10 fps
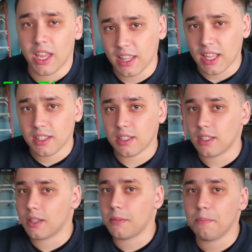And
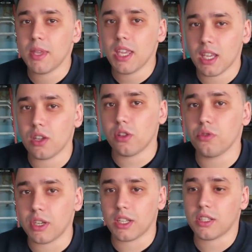that's me
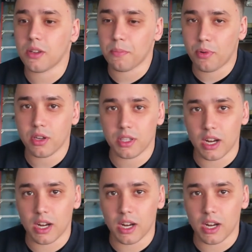including some parts